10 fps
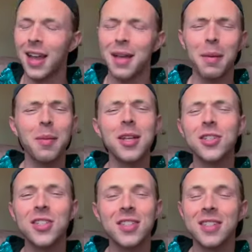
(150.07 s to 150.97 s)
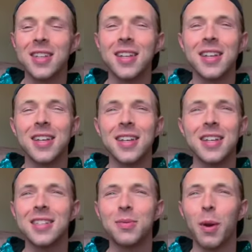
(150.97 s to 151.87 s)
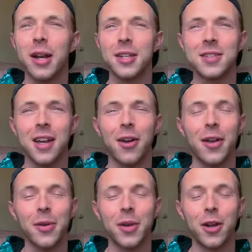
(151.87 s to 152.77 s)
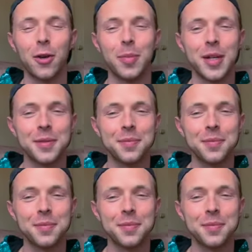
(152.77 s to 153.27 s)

Maybe it's just his writing style. I don't know, but